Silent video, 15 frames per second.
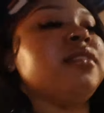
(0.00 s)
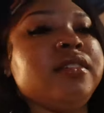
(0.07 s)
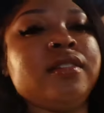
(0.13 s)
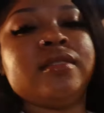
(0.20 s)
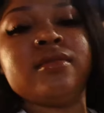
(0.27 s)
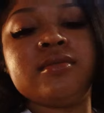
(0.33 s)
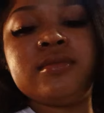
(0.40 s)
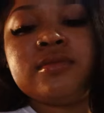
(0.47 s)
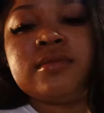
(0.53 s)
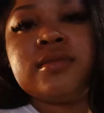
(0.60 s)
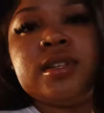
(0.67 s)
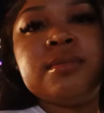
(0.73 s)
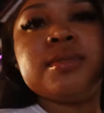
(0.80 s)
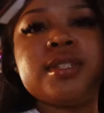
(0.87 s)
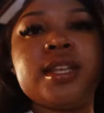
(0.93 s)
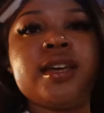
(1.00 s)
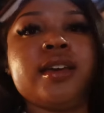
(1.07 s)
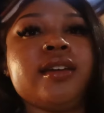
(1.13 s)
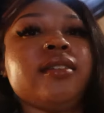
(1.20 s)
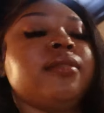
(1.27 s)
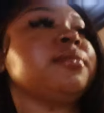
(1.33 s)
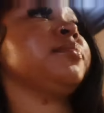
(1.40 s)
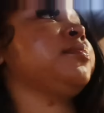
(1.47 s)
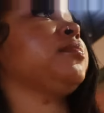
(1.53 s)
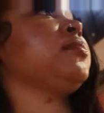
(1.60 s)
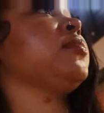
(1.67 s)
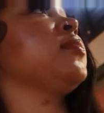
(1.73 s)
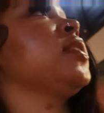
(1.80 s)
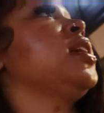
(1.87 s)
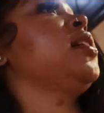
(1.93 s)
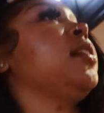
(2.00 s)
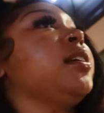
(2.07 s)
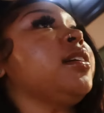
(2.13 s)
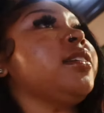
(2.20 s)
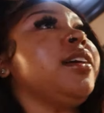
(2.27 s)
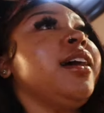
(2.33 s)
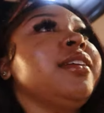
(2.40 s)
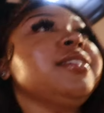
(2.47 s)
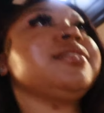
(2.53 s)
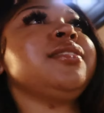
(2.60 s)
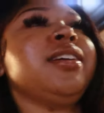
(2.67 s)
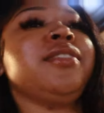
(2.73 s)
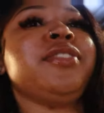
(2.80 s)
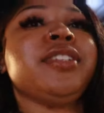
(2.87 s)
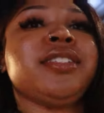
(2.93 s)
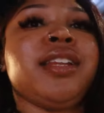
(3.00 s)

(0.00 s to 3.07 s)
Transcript: Oh, what was that? Y'all, this stuff is